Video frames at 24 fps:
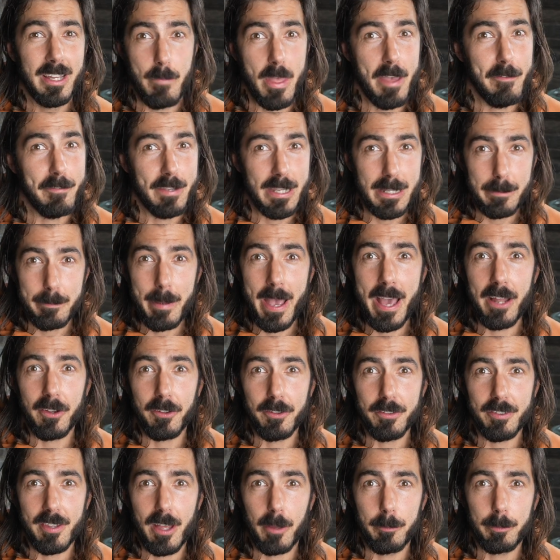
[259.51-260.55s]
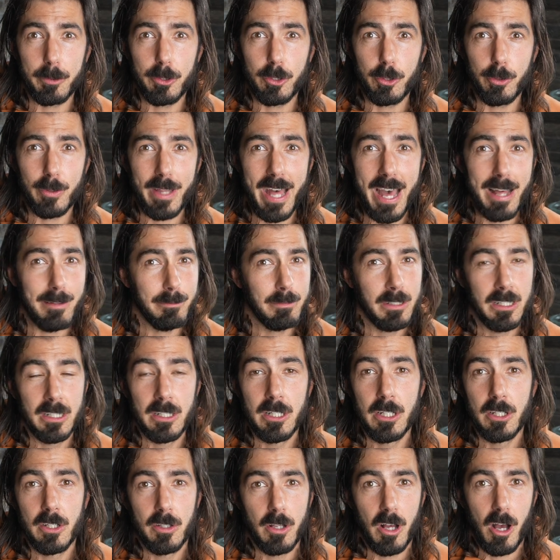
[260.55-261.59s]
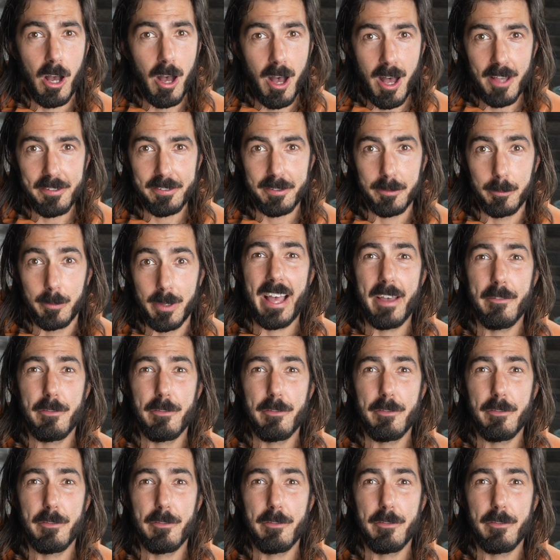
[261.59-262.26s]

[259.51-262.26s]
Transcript: If heat panels help you do that, awesome.